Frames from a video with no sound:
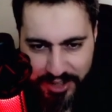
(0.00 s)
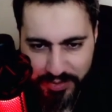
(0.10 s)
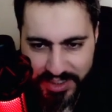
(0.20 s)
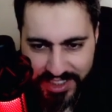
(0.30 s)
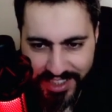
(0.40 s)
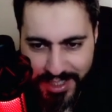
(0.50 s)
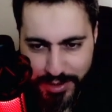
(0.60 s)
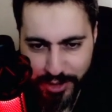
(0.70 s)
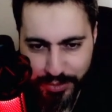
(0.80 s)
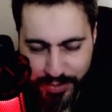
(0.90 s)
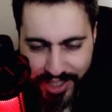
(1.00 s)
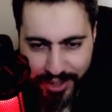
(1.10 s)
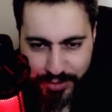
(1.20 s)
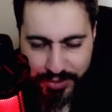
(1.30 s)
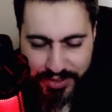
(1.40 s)
But yeah, that's
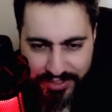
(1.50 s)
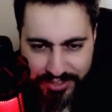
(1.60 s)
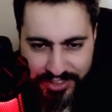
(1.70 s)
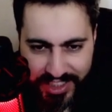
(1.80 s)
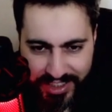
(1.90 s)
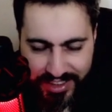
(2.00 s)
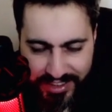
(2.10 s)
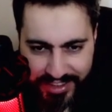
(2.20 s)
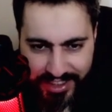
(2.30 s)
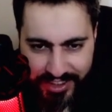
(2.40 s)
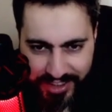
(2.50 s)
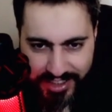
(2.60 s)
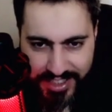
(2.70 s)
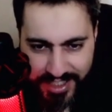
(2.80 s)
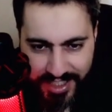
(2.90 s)
how frail Gengar
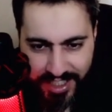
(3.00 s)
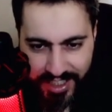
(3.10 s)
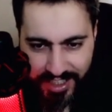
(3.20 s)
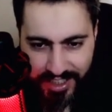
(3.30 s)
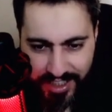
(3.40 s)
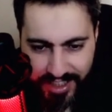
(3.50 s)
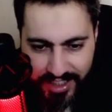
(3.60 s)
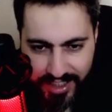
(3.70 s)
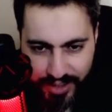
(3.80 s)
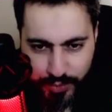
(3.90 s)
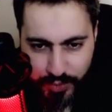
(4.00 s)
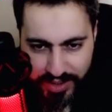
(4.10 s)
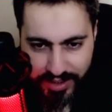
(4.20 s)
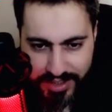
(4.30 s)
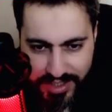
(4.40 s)
is.
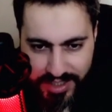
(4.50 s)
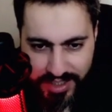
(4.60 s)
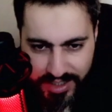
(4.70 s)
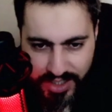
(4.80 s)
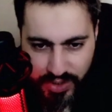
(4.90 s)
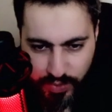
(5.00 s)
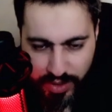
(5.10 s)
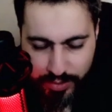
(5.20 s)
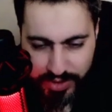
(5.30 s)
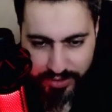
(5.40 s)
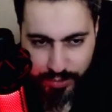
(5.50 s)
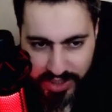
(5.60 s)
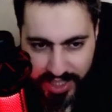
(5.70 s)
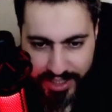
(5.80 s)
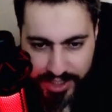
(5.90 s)
We are seeing a Swampert.
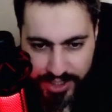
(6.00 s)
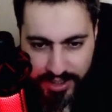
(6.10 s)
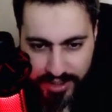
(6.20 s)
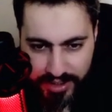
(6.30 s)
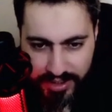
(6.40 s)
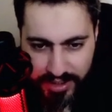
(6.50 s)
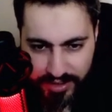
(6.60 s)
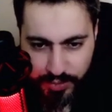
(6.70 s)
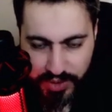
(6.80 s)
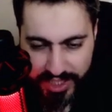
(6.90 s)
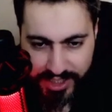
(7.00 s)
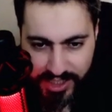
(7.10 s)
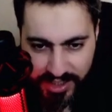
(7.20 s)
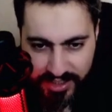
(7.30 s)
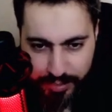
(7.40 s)
We're actually
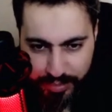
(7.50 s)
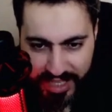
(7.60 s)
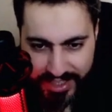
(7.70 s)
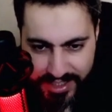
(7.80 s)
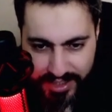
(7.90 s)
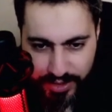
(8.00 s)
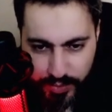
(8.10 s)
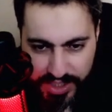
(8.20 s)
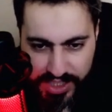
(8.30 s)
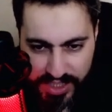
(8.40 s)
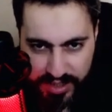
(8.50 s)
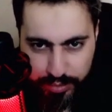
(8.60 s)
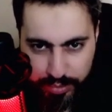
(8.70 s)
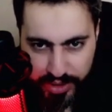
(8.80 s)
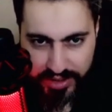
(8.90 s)
in a bad
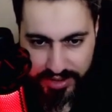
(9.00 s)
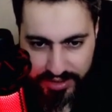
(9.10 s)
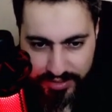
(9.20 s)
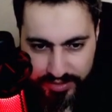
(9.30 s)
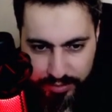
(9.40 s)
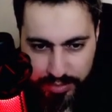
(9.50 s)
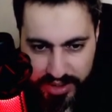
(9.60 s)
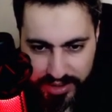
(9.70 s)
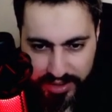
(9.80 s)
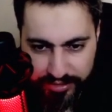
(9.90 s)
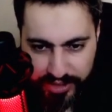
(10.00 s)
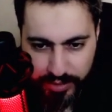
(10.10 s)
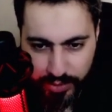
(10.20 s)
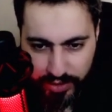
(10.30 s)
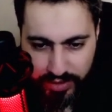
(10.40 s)
situation, but
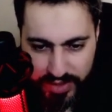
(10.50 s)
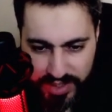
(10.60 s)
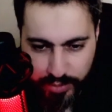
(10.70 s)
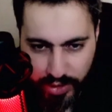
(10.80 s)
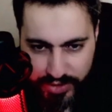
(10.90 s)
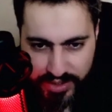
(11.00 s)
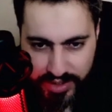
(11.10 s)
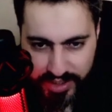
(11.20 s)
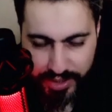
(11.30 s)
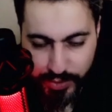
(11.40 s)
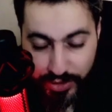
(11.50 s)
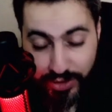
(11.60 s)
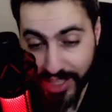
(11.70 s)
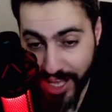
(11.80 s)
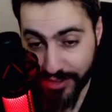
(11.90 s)
Clefable is a monster, and we
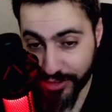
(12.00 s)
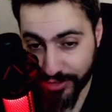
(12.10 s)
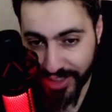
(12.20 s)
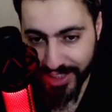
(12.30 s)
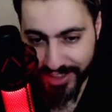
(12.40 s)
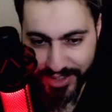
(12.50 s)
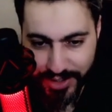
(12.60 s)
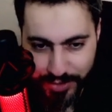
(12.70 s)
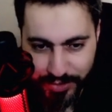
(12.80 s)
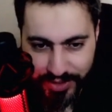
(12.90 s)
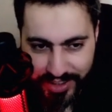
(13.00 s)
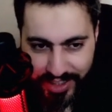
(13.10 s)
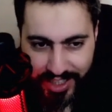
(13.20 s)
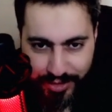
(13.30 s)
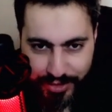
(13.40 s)
don't have a fly. So
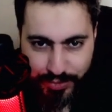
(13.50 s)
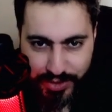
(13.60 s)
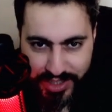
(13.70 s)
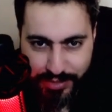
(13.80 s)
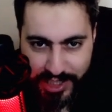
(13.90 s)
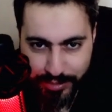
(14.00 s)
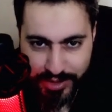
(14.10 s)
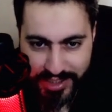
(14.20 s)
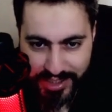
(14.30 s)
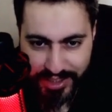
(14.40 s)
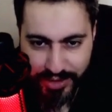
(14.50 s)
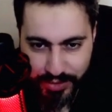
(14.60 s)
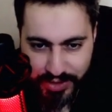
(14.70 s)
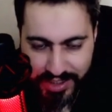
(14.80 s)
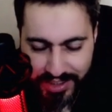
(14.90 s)
what's Mattbeer is gonna
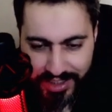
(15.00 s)
do here?